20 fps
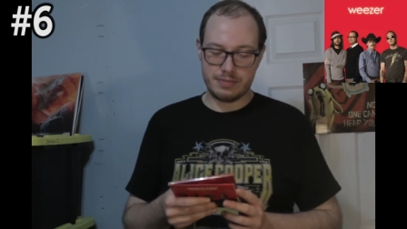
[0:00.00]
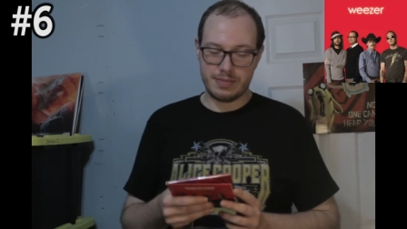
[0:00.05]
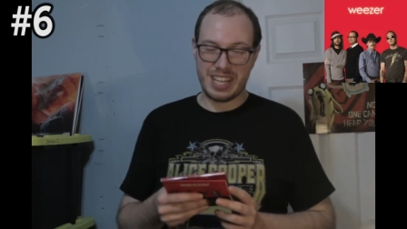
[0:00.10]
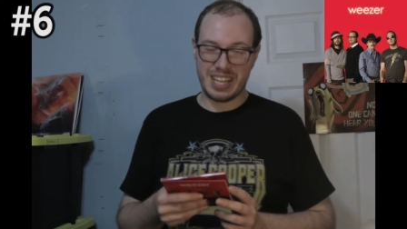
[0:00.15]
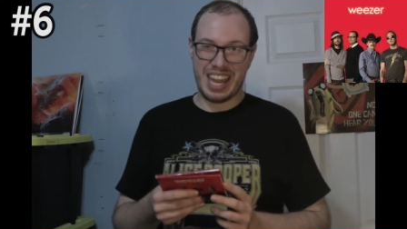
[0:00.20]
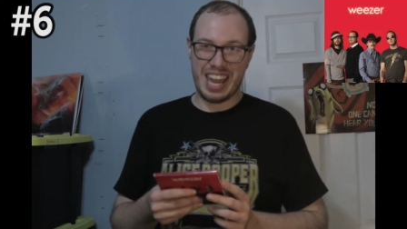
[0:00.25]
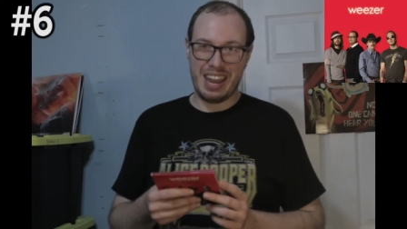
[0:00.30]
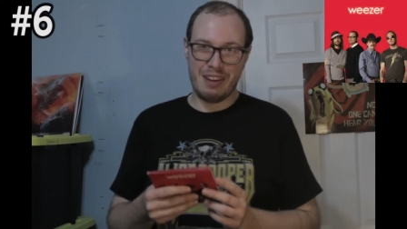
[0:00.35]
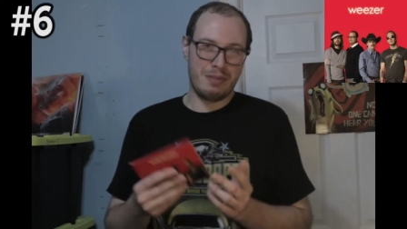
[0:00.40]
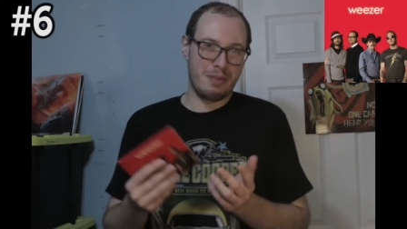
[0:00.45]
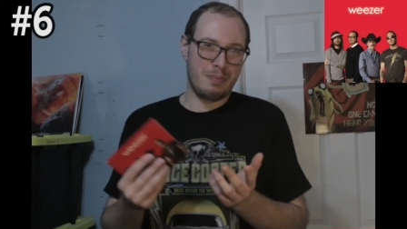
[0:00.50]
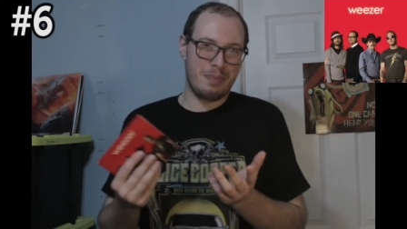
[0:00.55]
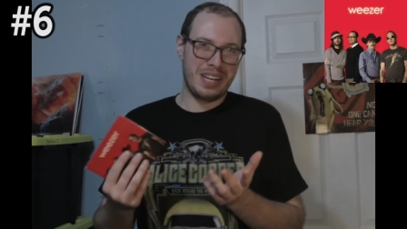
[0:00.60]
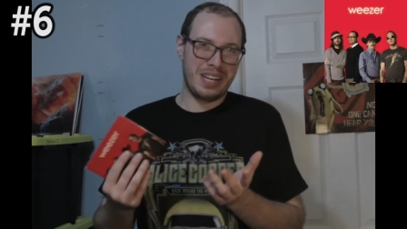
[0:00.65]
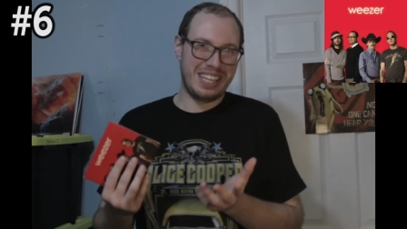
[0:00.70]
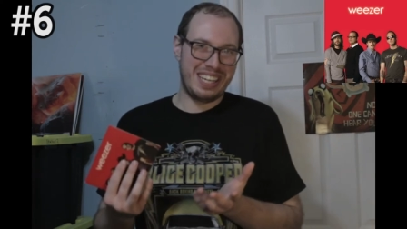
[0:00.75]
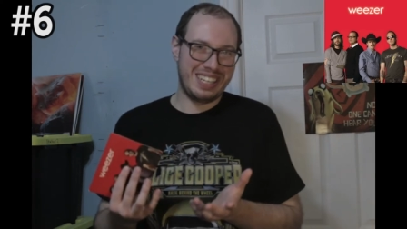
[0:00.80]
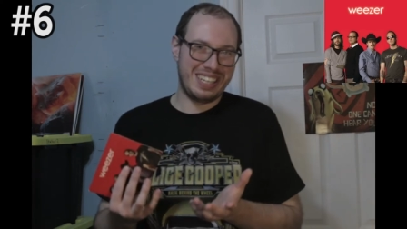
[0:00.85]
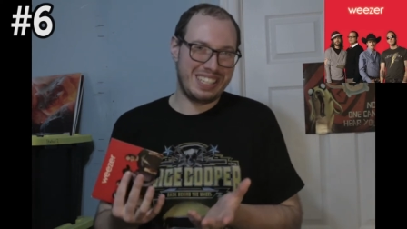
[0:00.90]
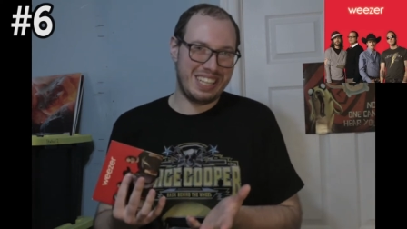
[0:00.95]
everybody
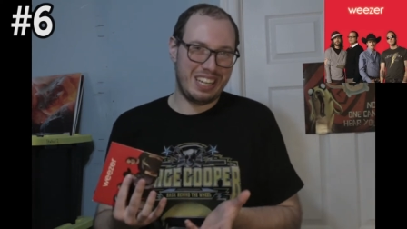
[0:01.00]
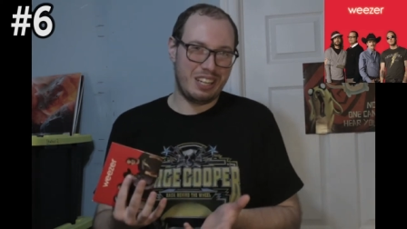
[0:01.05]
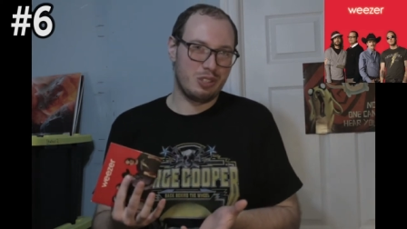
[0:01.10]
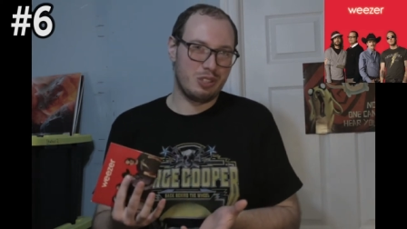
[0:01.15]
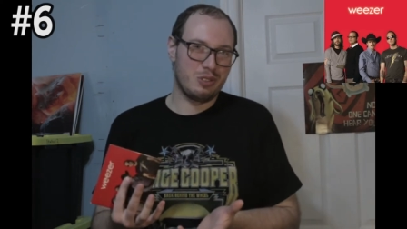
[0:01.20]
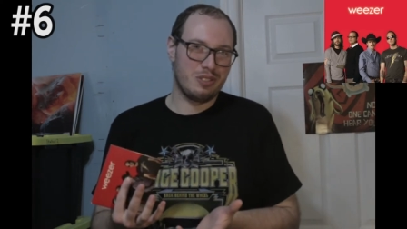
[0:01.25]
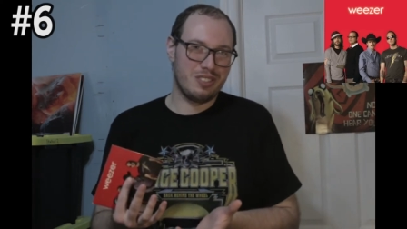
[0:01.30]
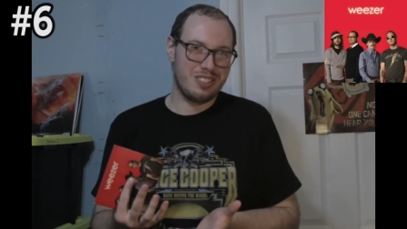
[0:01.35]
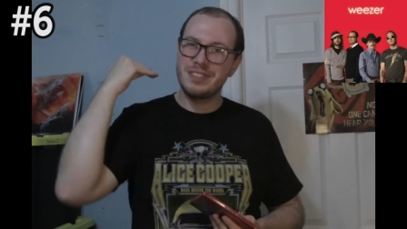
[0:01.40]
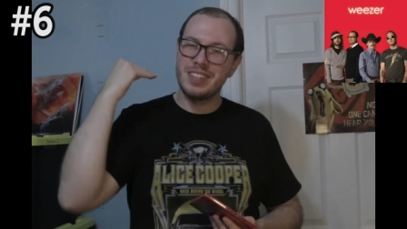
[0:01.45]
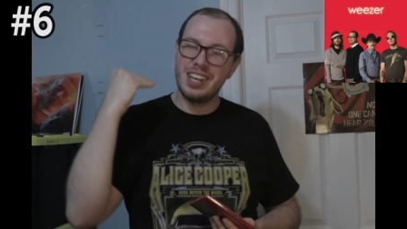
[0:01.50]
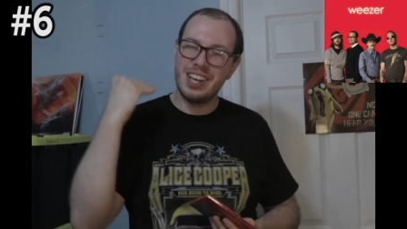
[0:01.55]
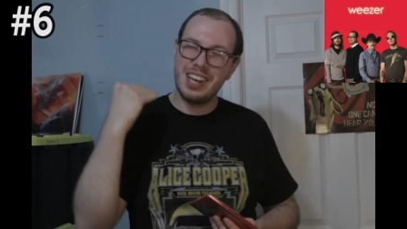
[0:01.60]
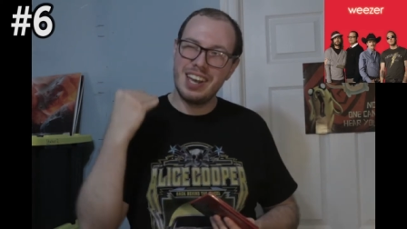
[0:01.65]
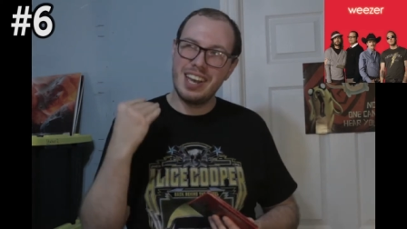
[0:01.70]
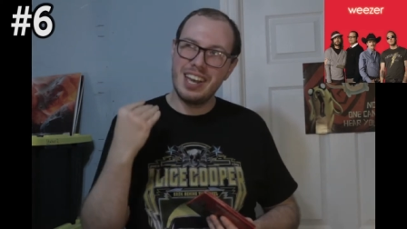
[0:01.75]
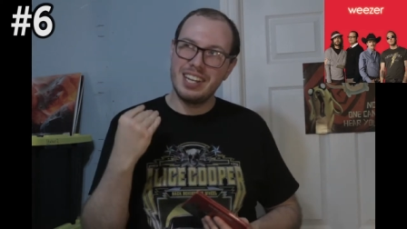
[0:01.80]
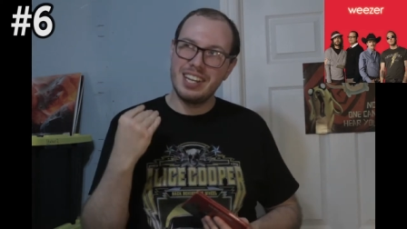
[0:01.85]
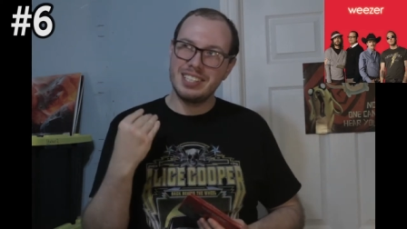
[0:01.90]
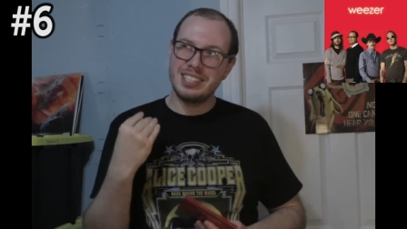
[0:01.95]
get dangerous
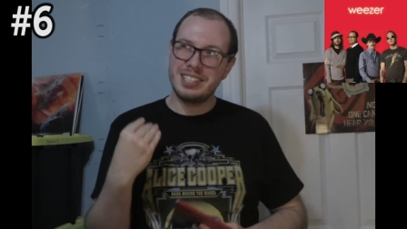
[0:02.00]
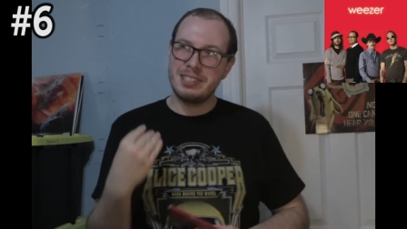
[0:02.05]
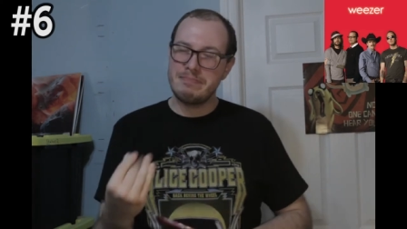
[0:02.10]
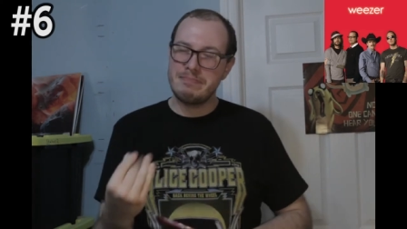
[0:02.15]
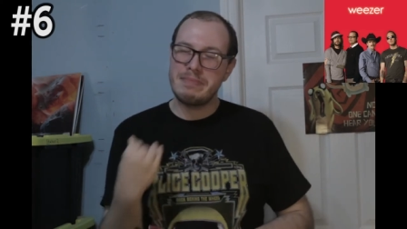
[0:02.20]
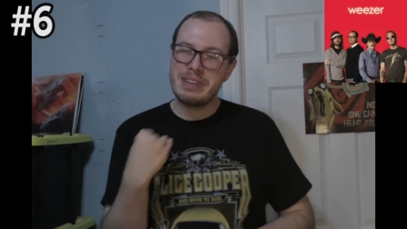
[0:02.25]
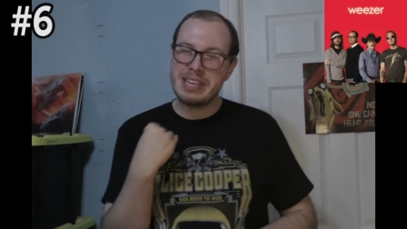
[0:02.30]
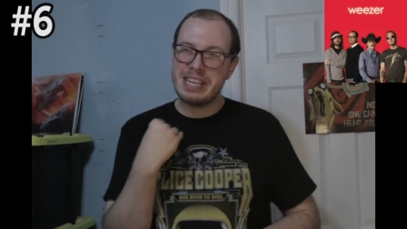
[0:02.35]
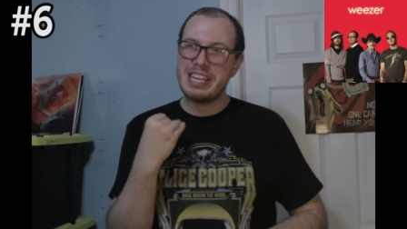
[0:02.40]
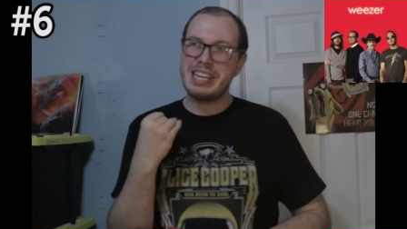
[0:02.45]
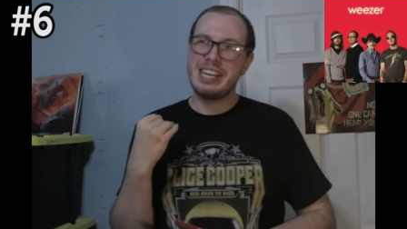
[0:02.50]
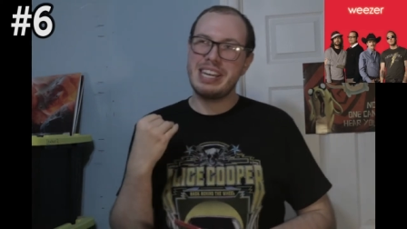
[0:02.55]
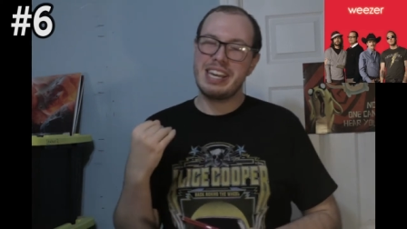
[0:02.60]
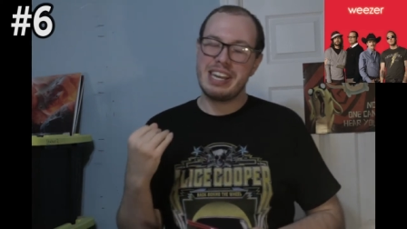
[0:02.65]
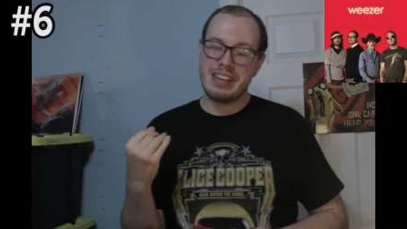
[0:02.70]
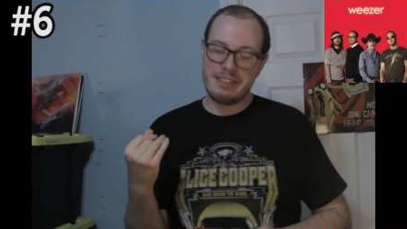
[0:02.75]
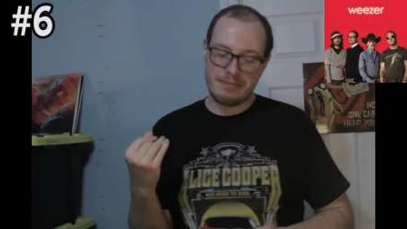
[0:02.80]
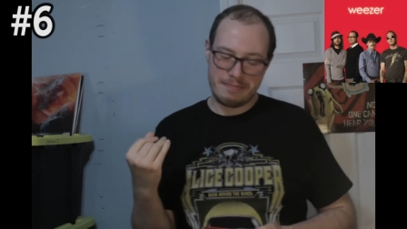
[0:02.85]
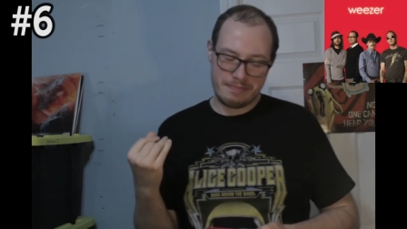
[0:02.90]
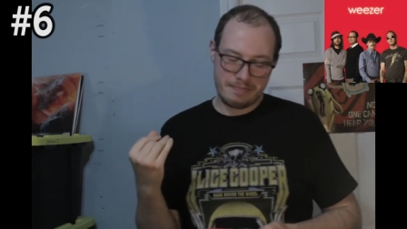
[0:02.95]
to me